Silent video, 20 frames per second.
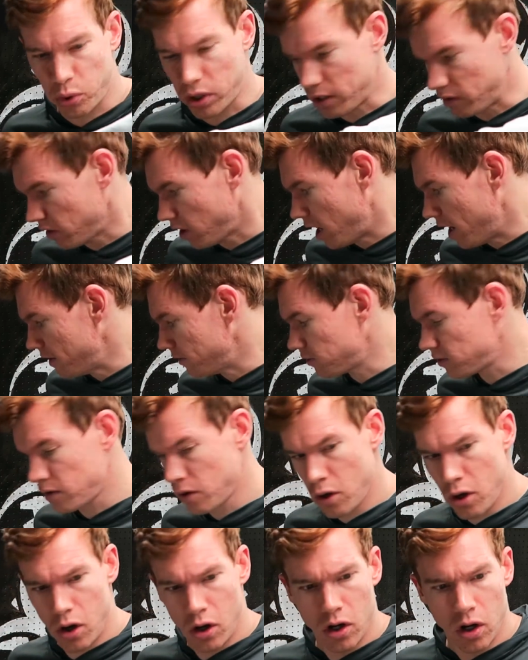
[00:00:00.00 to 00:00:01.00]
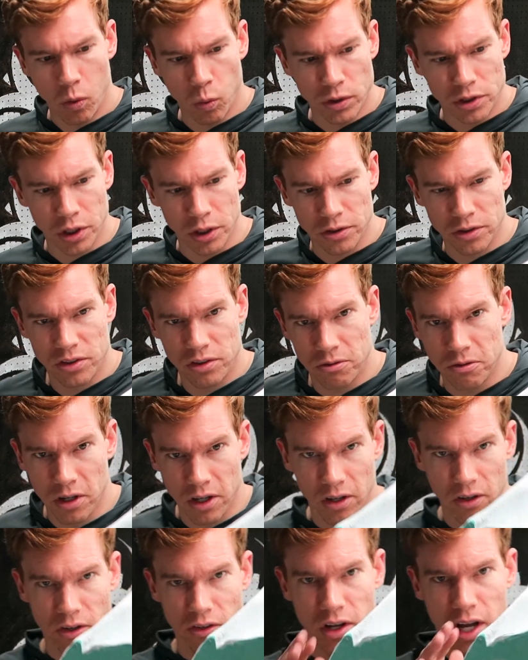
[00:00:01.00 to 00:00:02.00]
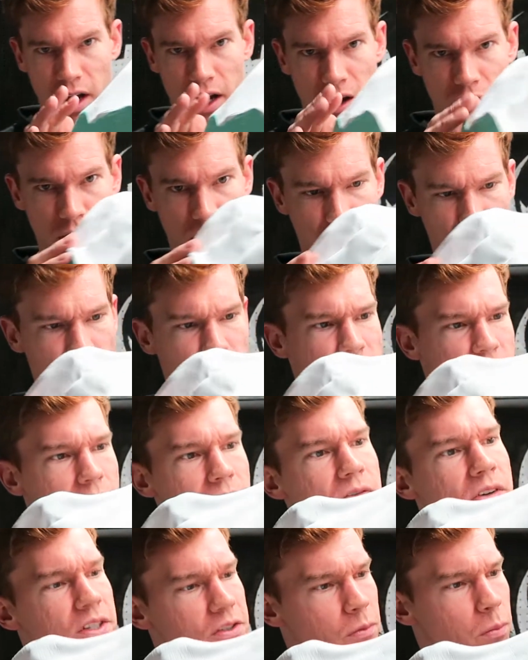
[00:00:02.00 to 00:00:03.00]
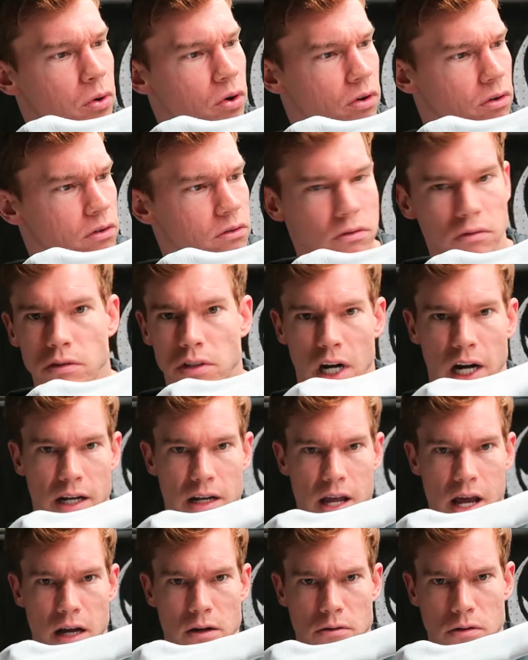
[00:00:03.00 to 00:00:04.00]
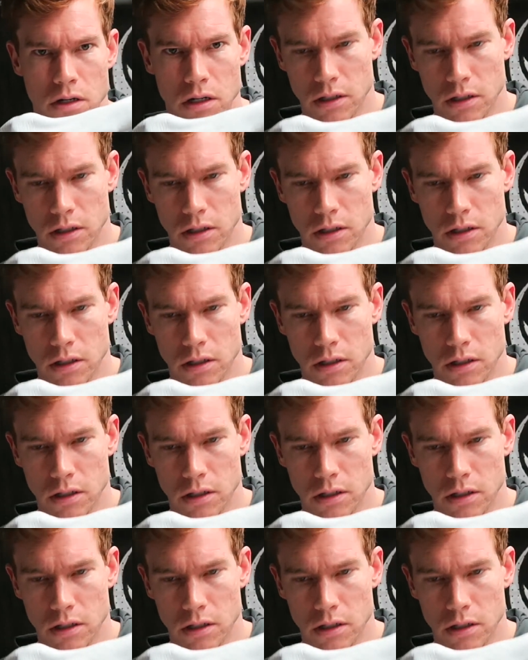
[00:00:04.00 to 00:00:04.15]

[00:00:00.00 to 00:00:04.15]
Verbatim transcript: print lines, which are still really visible right now.